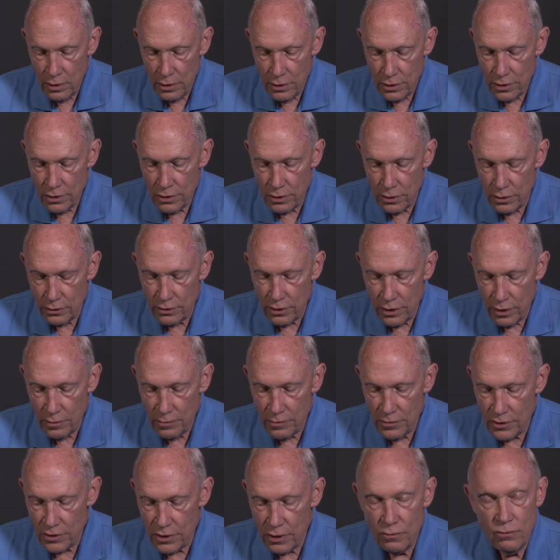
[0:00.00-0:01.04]
Jesus looked at him
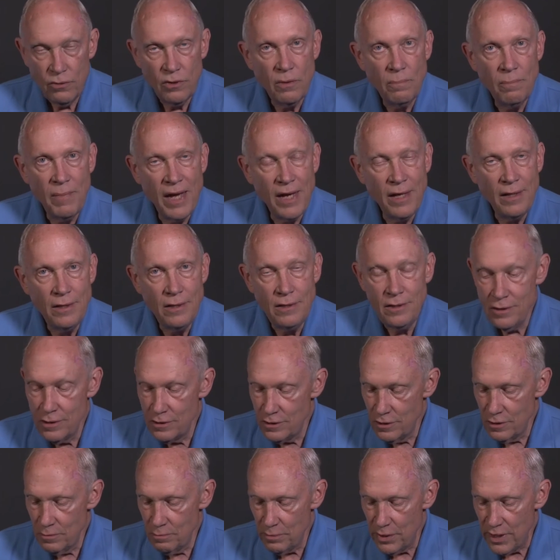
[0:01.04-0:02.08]
and said, with man this is
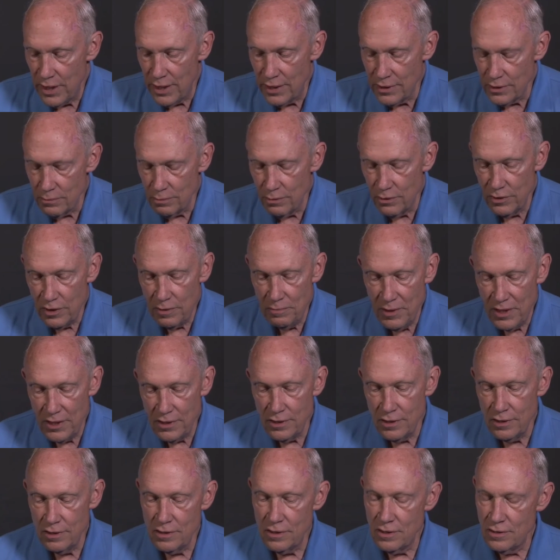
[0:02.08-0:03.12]
impossible, and he
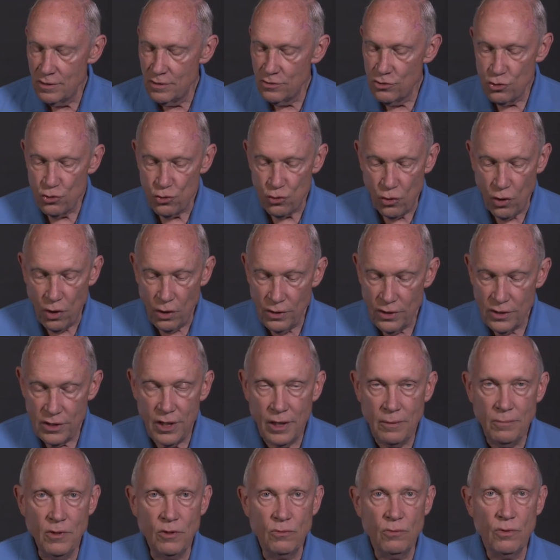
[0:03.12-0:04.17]
makes this strong
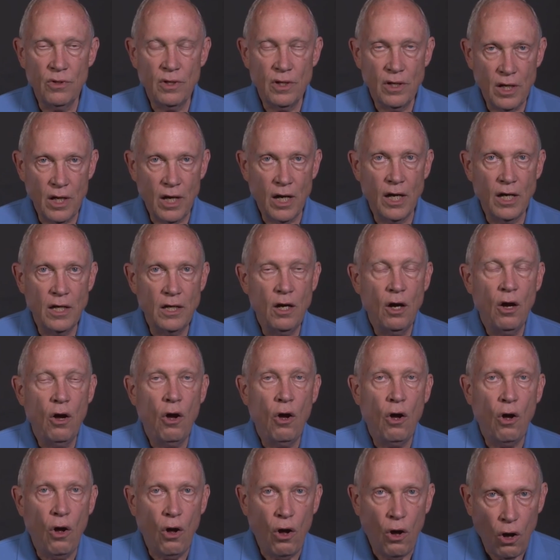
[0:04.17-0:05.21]
statement, with God
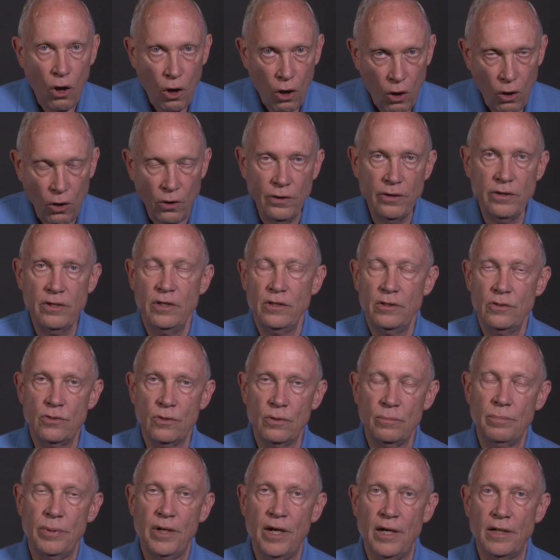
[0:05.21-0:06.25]
all things
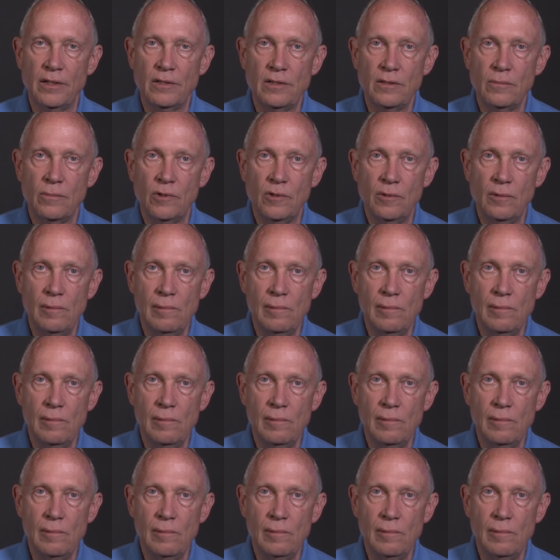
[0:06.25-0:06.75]
are possible.